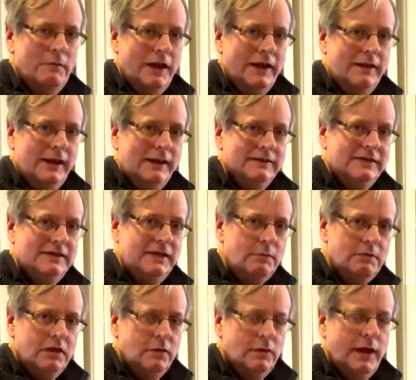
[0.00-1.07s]
in a
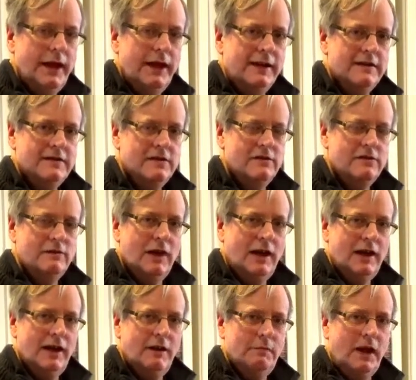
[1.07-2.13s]
similar way to
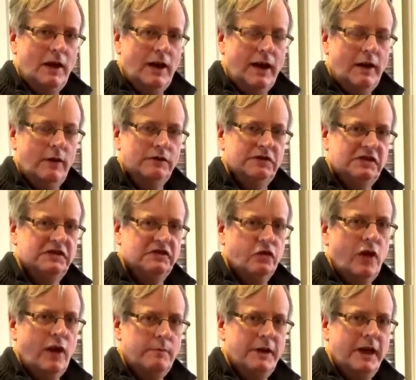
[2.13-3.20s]
how I was
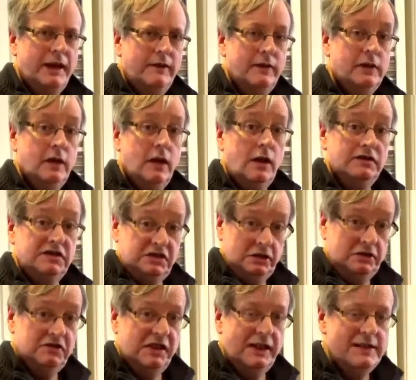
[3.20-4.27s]
describing in the last
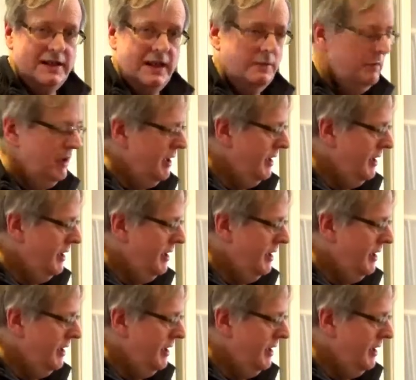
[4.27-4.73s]
Tuesday tip